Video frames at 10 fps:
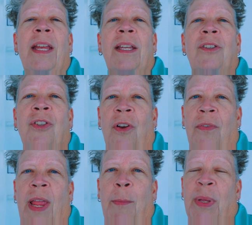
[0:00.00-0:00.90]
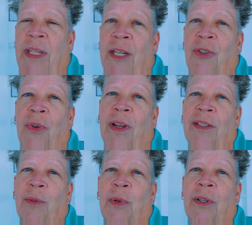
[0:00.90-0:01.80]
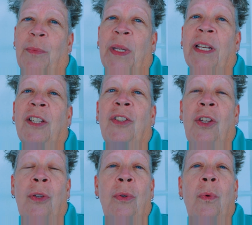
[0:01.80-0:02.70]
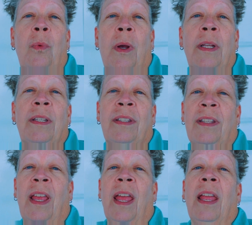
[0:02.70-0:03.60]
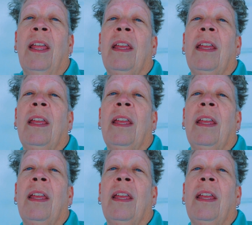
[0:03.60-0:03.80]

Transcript: Survey potential customers, because you want to stay